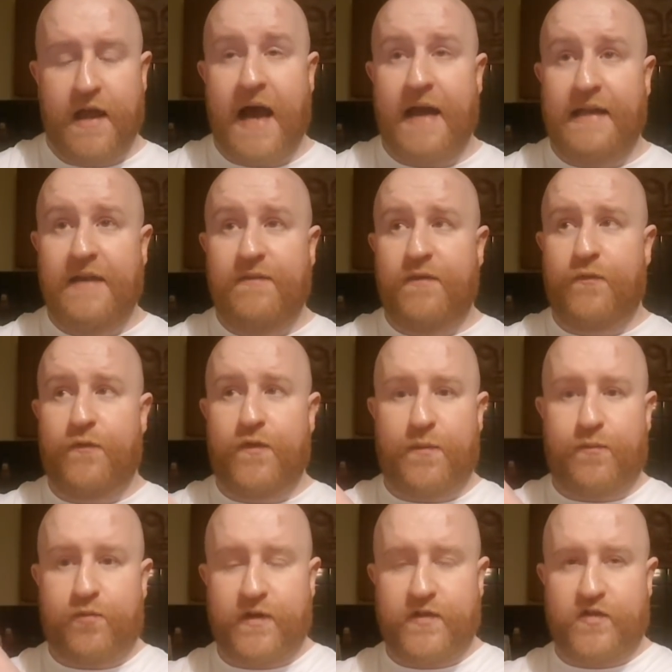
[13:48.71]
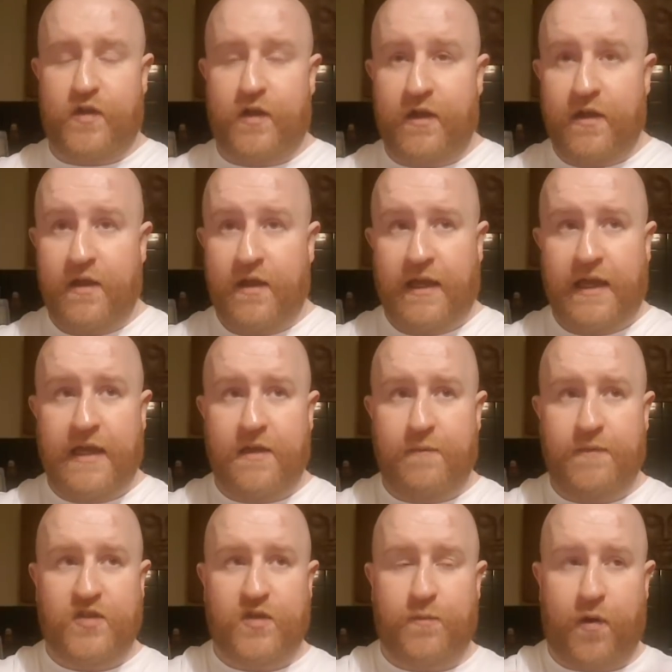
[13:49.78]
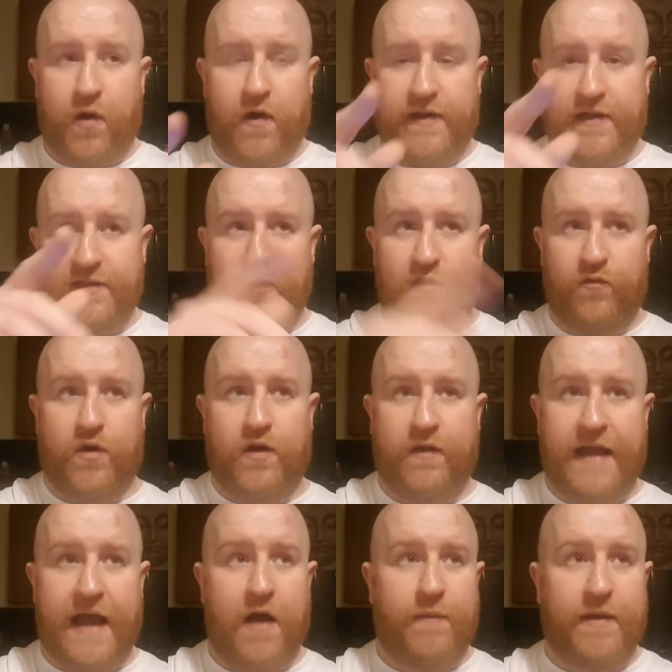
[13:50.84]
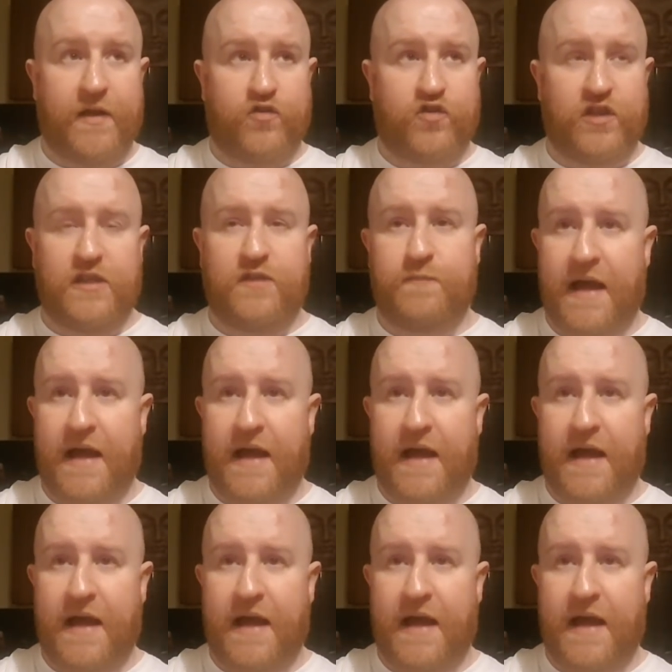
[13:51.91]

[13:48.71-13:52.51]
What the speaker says: And even for the prisoner, he can be supporting his loved one on the out, because